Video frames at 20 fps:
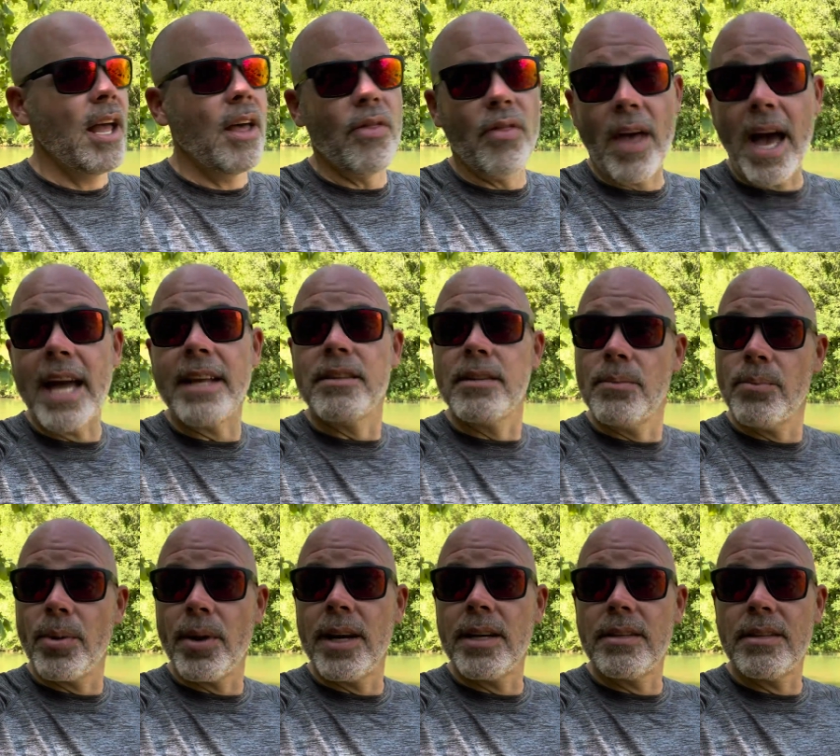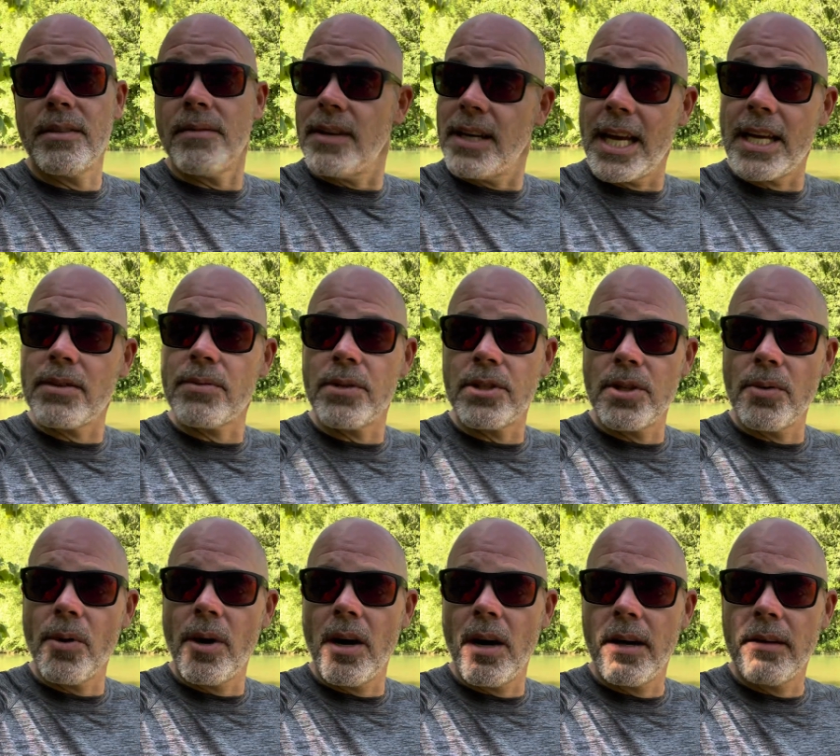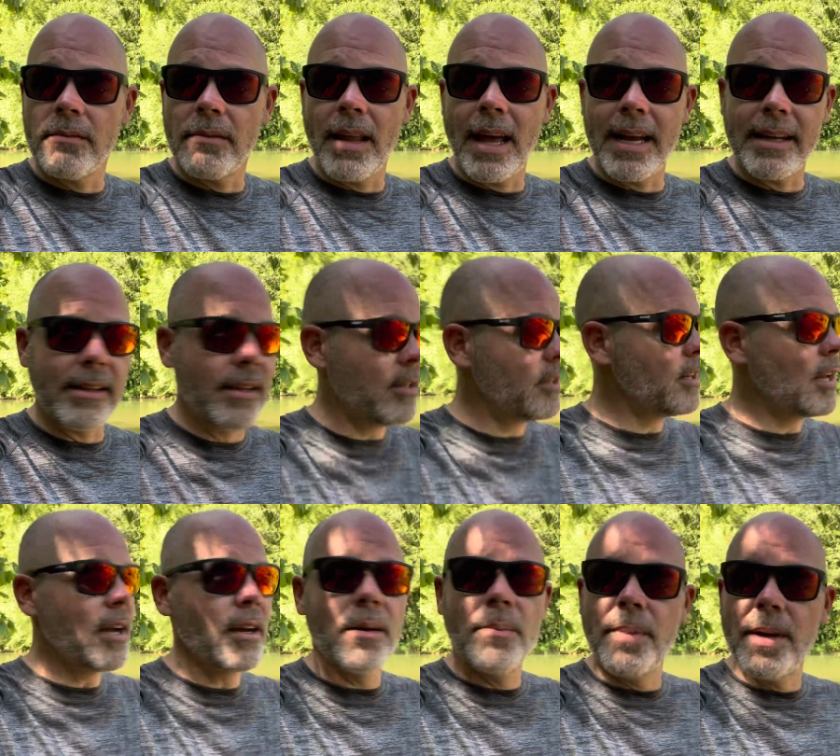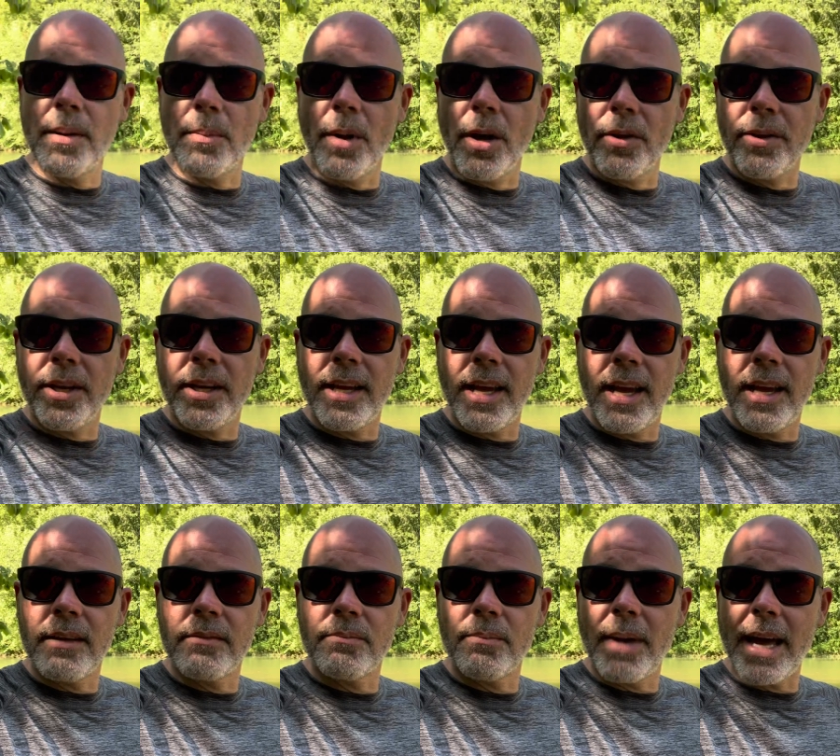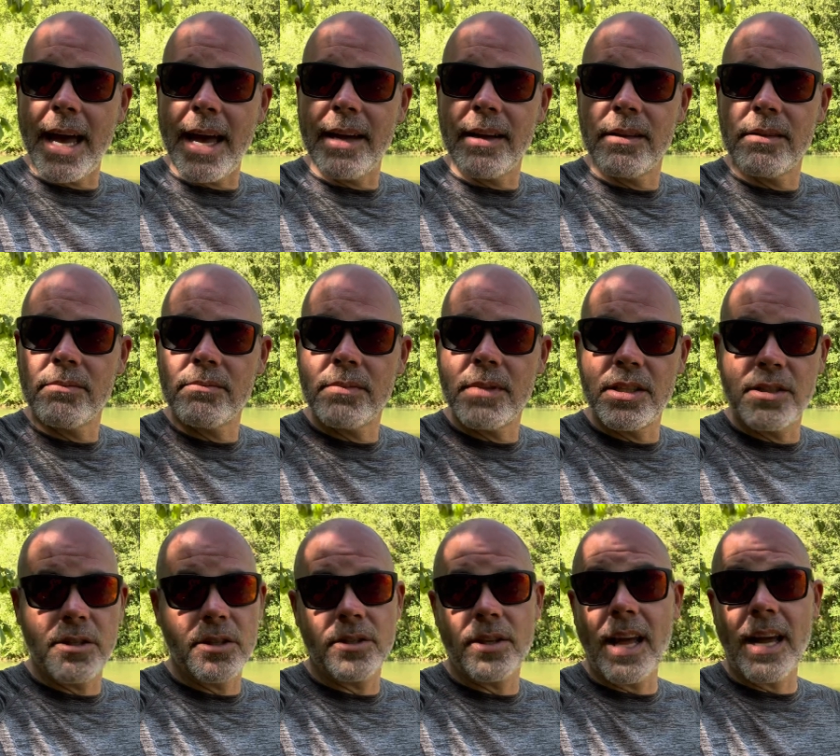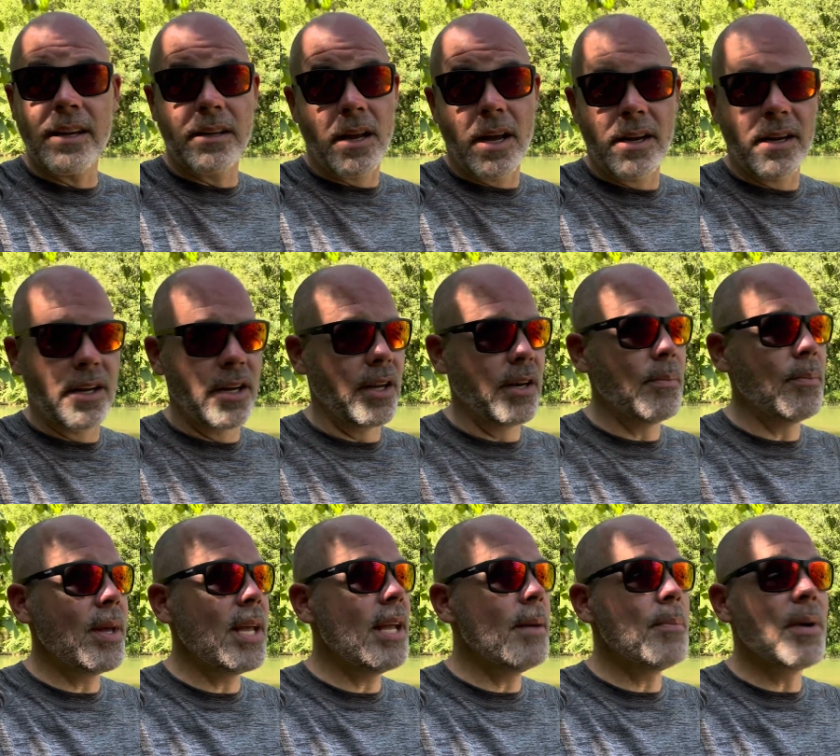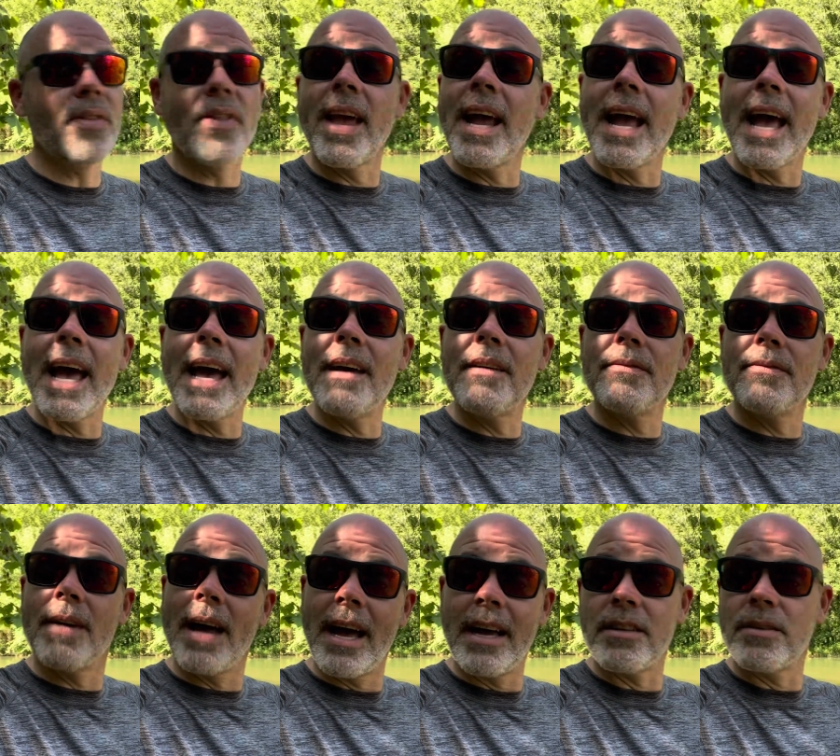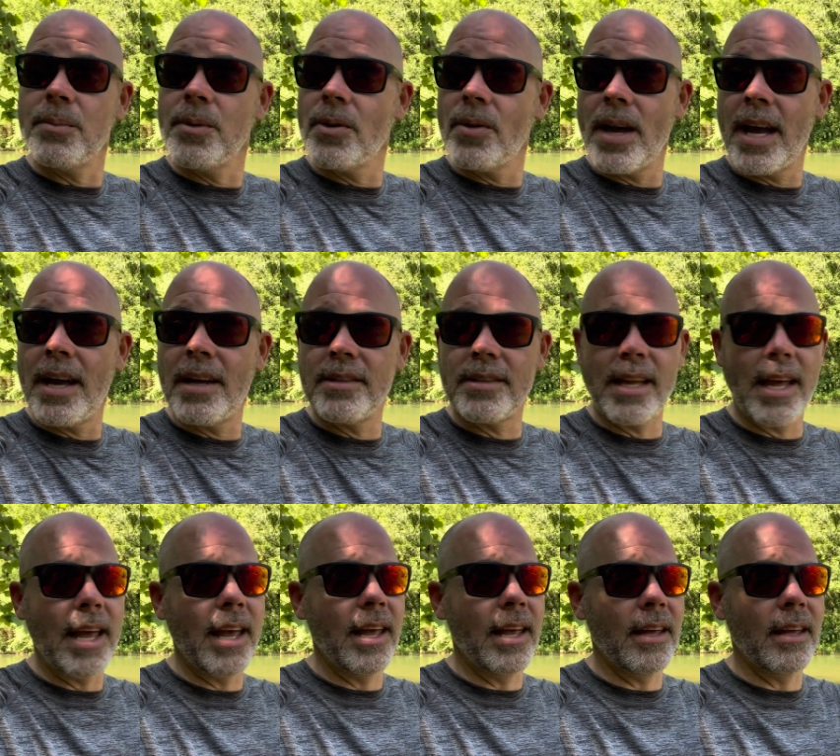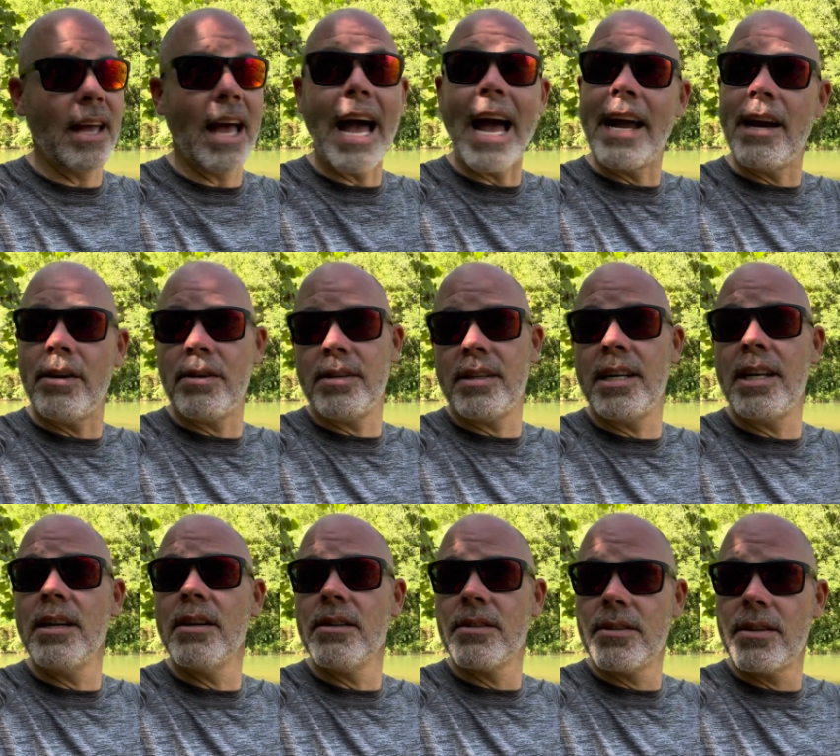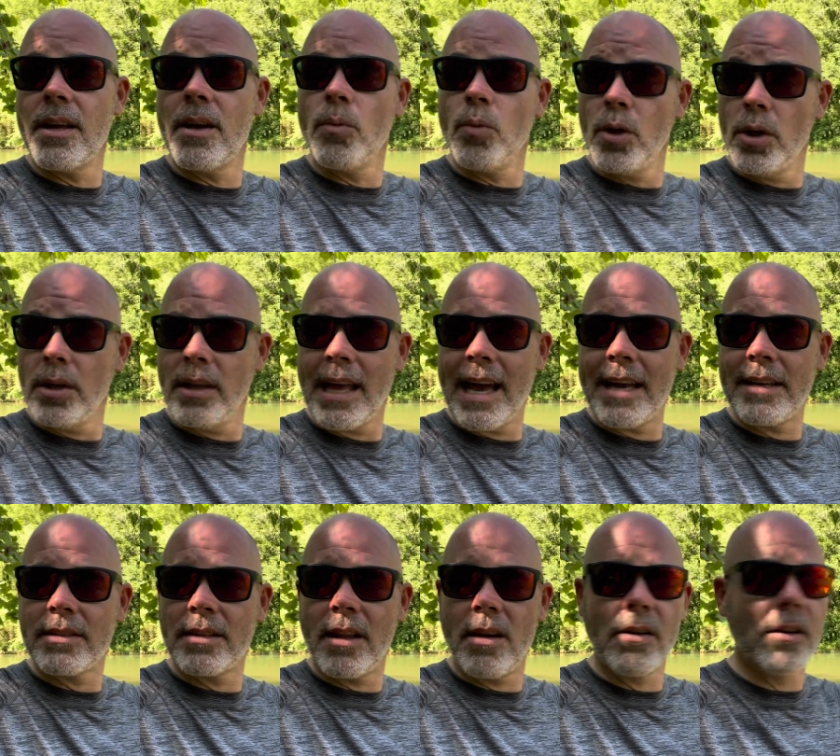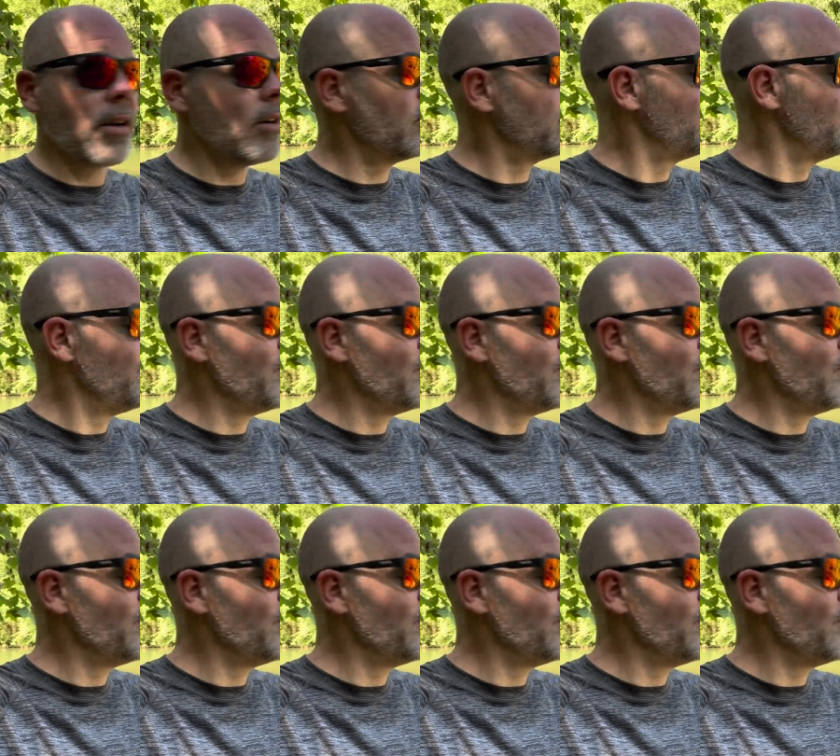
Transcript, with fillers: That's impressive. And that's what you want. Like, this is not going to be a multi-day bag. It's just like not going to be, but they have, IceMule has a higher tiers that will last longer.